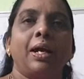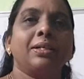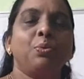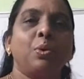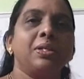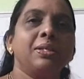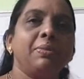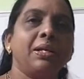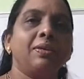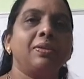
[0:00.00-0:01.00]
Actually, what is the
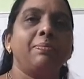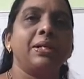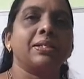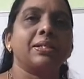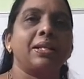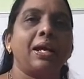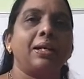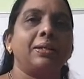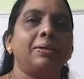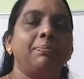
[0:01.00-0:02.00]
meaning of the mixed
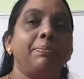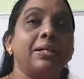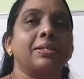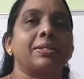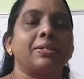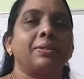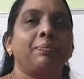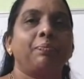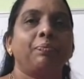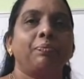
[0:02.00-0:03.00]
gland? Mixed.
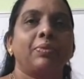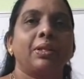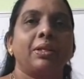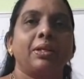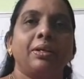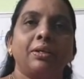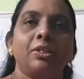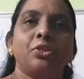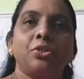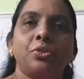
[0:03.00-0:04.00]

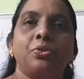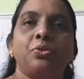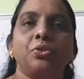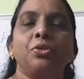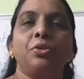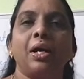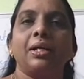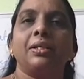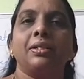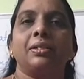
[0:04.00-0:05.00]
The two
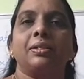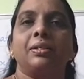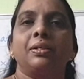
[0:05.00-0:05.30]
other